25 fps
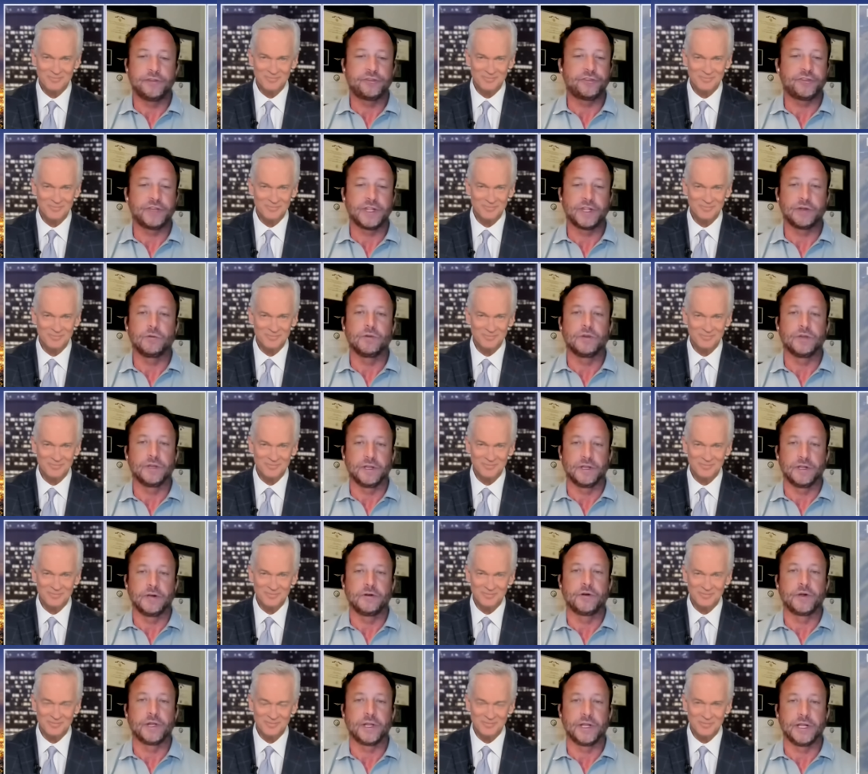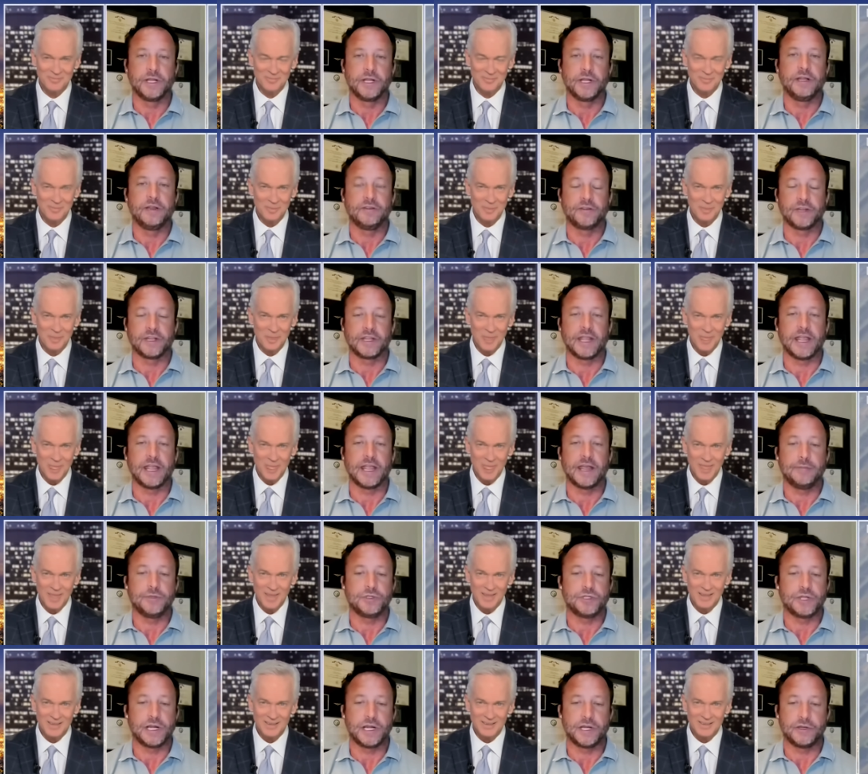Speaker 1: This thing literally is a
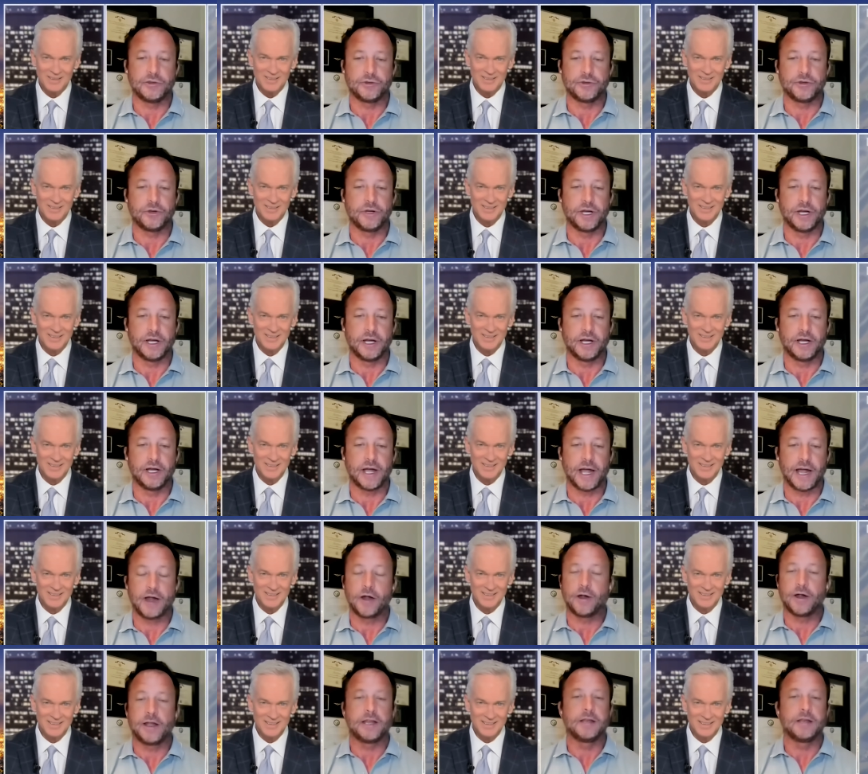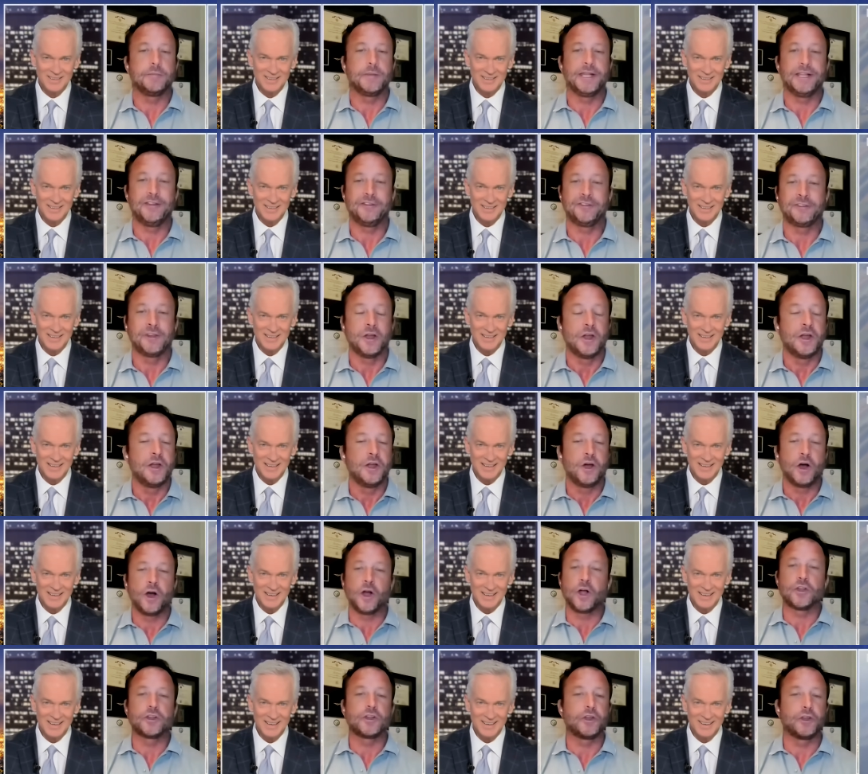game changer. Uh, our enemies
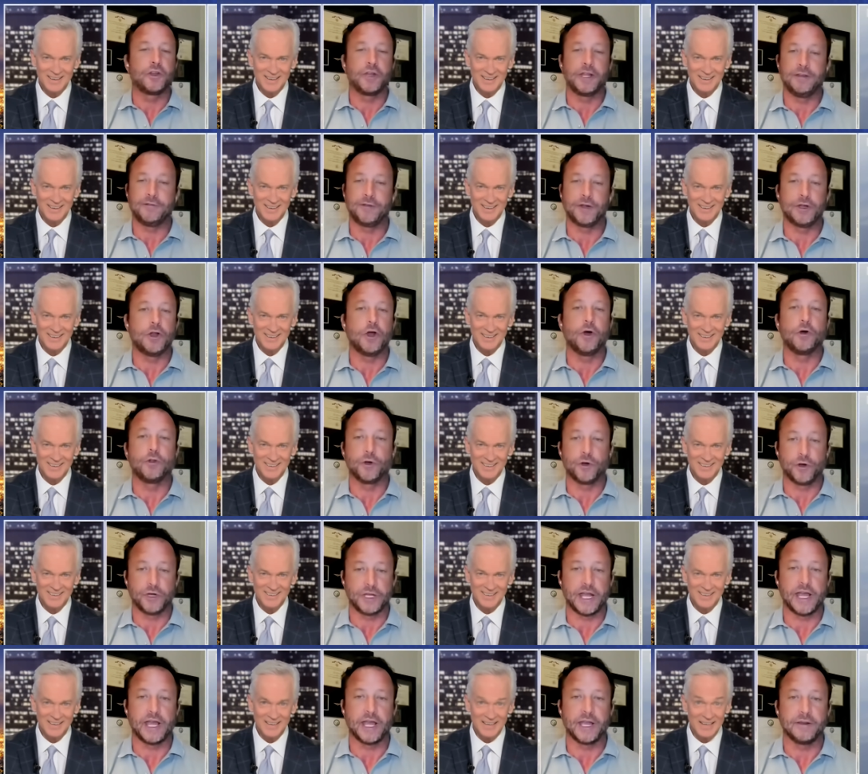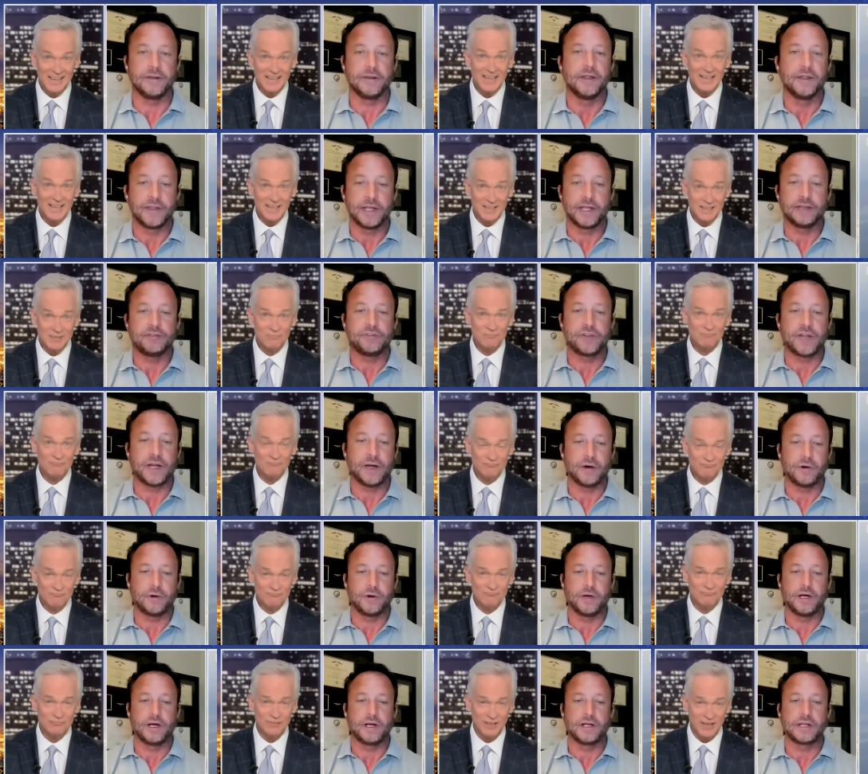aren't going to even know they're dead. That's
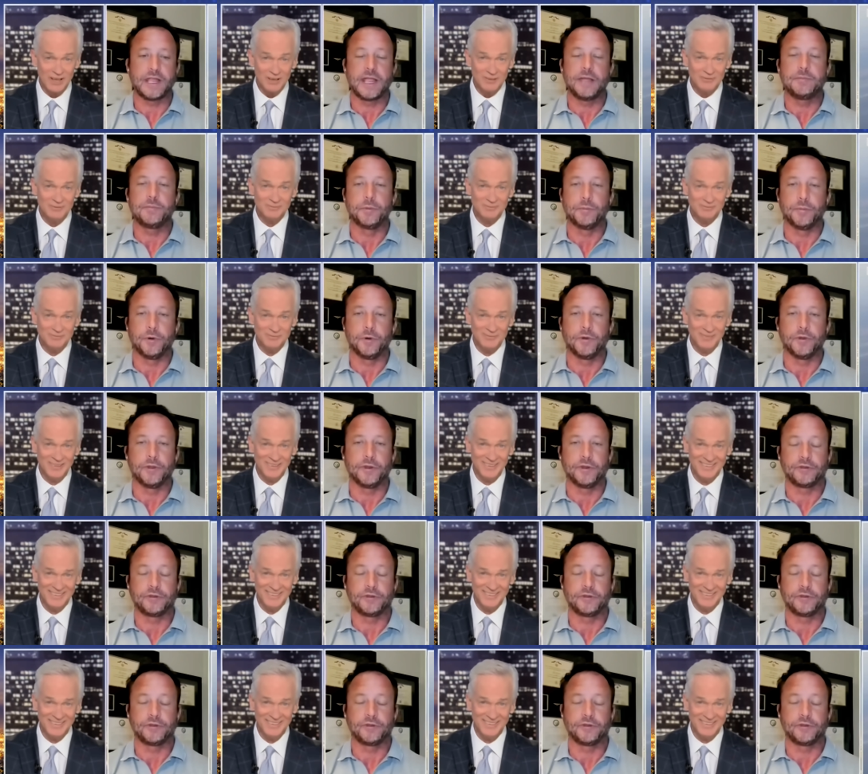how uh, yeah. capable